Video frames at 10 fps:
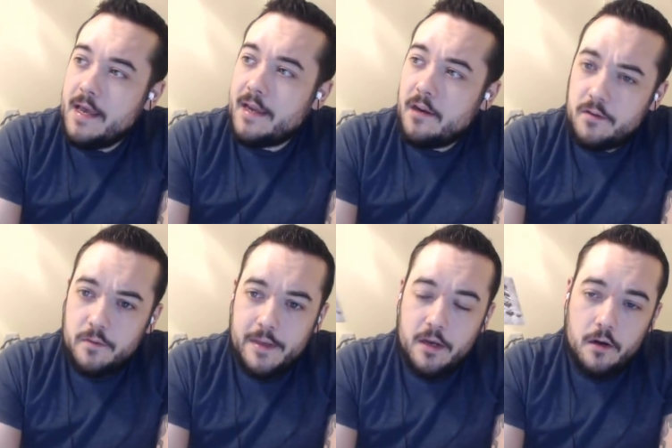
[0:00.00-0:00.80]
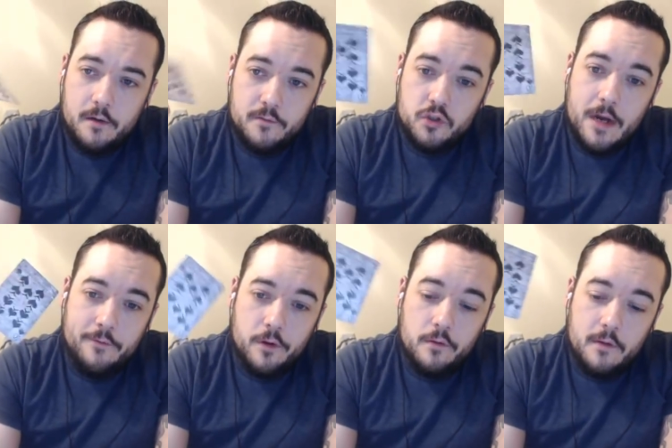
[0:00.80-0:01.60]
It can also be a card of
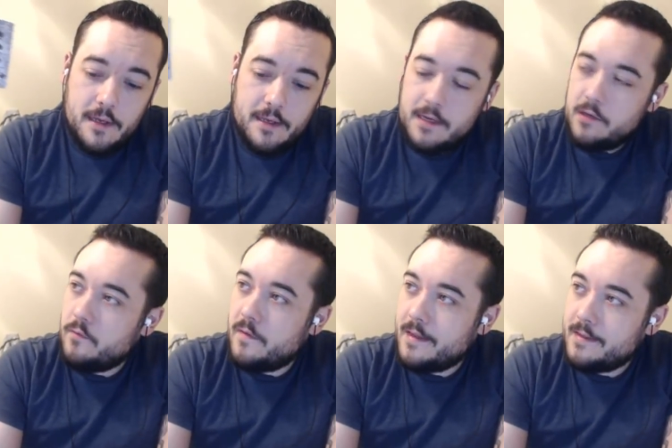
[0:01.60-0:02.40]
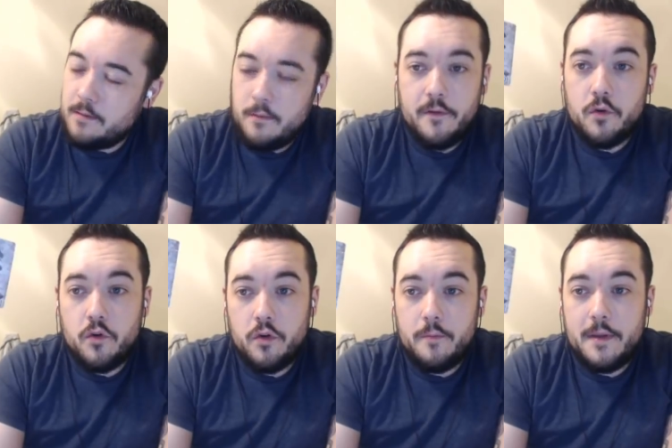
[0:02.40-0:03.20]
travel, and I do feel like some of you
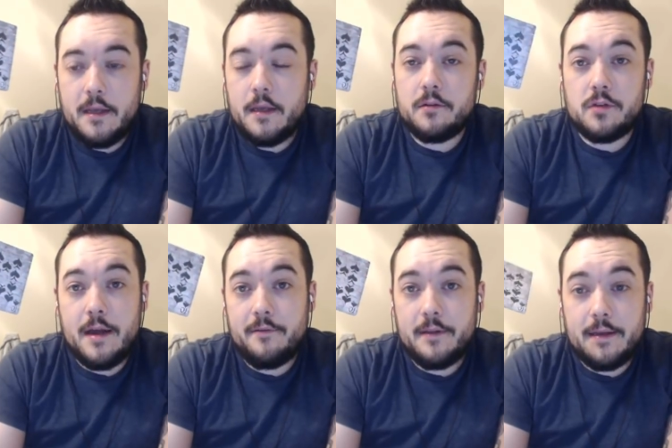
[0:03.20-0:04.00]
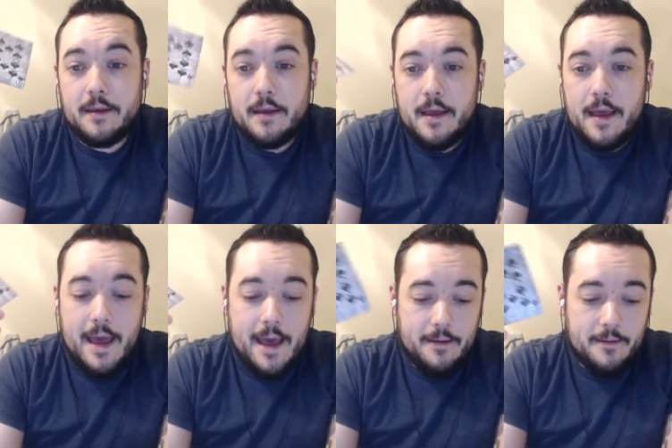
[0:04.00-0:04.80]
could be traveling
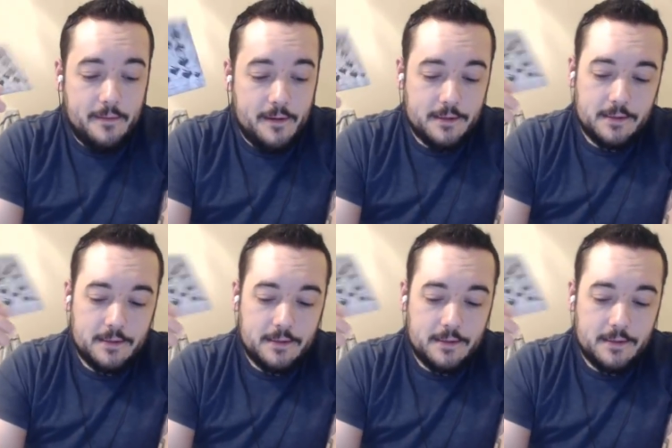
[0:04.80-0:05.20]
at this